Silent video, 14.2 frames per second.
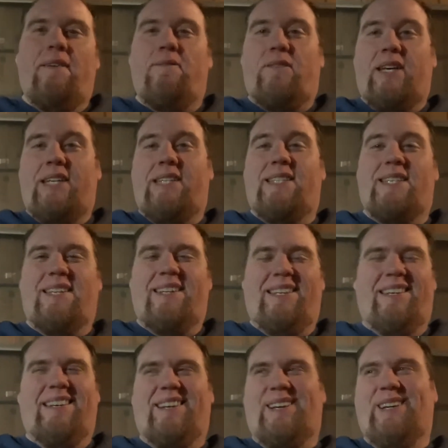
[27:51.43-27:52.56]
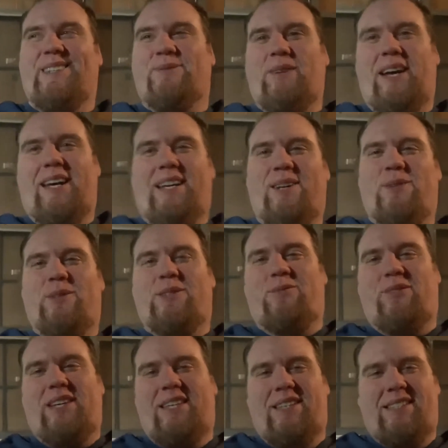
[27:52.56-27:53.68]
feast. because, man, it was a
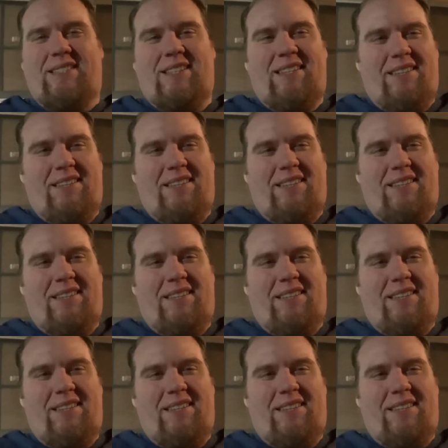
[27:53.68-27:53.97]
feast.